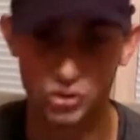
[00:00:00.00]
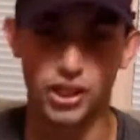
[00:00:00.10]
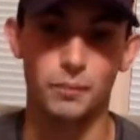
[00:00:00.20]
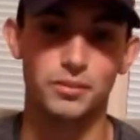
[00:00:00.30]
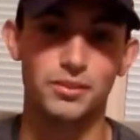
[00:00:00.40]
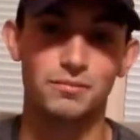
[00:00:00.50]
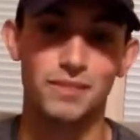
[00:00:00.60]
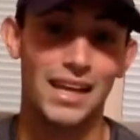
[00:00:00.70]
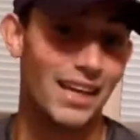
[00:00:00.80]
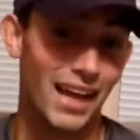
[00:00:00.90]
champs.
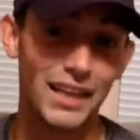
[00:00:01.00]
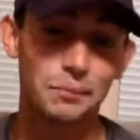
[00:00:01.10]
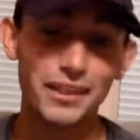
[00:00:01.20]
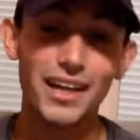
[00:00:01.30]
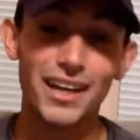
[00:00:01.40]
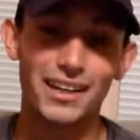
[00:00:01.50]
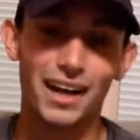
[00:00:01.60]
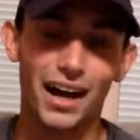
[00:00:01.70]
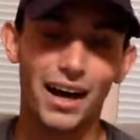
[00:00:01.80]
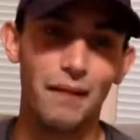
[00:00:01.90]
That's pretty good.
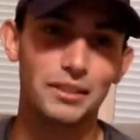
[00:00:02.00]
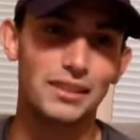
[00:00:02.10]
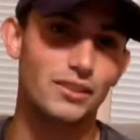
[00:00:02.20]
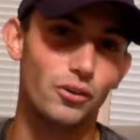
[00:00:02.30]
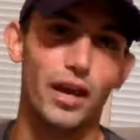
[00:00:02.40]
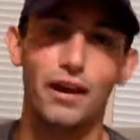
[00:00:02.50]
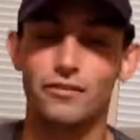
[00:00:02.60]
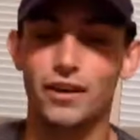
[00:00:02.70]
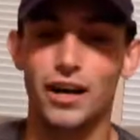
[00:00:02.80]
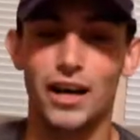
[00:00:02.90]
I mean, they don't
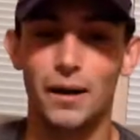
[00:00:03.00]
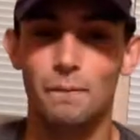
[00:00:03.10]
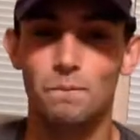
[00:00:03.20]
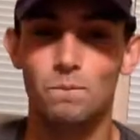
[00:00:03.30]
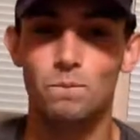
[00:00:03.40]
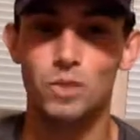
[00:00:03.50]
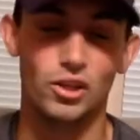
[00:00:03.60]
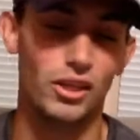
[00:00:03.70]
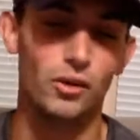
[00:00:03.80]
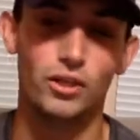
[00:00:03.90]
have
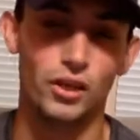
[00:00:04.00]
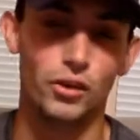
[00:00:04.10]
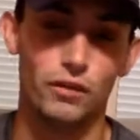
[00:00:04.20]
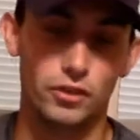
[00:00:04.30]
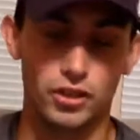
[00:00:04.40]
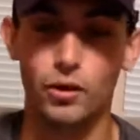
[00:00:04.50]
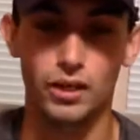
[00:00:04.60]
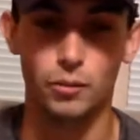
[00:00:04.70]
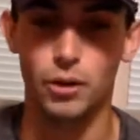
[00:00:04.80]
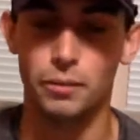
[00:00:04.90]
they don't have Rendon
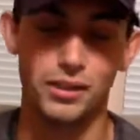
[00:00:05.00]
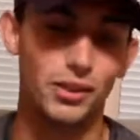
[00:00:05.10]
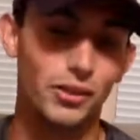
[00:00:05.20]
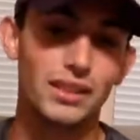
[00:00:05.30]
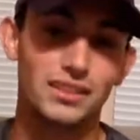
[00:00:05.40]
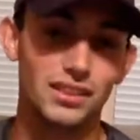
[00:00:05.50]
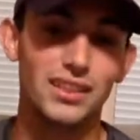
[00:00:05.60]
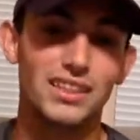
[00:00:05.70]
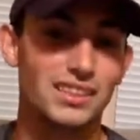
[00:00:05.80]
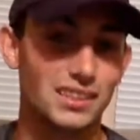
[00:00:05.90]
anymore, but you know what?
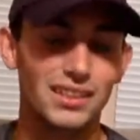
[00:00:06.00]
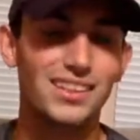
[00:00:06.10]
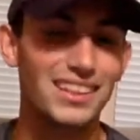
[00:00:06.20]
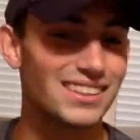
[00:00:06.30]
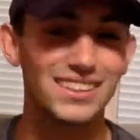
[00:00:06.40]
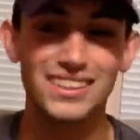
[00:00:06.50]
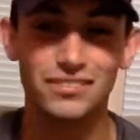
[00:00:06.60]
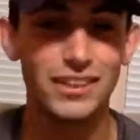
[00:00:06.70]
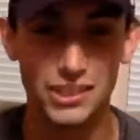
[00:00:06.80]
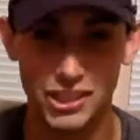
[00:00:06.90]
It's still
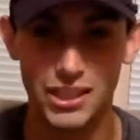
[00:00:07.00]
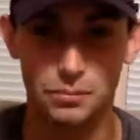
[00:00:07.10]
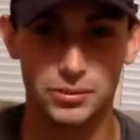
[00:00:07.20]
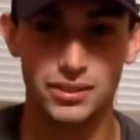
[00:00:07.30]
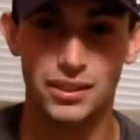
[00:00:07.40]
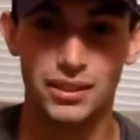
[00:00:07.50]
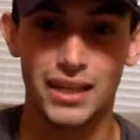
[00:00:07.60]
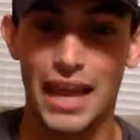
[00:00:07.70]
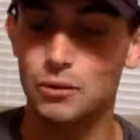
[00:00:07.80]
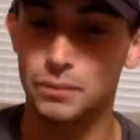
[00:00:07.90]
defending champs,
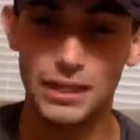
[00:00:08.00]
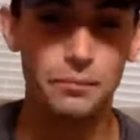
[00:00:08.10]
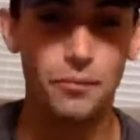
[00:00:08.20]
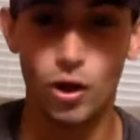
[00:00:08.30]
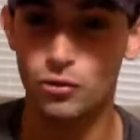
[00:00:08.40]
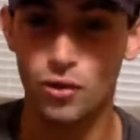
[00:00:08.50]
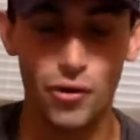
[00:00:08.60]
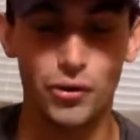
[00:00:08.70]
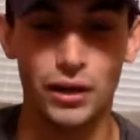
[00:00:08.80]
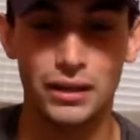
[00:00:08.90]
and we beat them on the
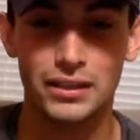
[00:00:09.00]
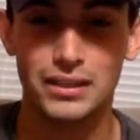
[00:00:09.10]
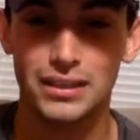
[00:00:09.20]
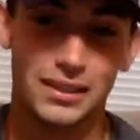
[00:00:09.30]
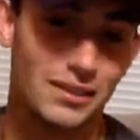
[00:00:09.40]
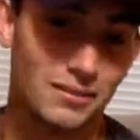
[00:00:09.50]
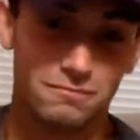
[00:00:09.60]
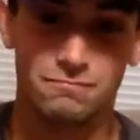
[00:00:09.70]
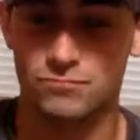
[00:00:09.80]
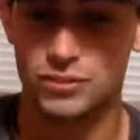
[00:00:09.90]
road.
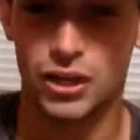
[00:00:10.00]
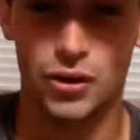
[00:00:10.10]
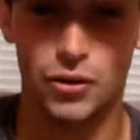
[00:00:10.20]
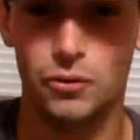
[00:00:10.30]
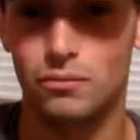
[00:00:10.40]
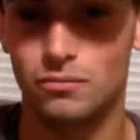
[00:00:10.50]
So.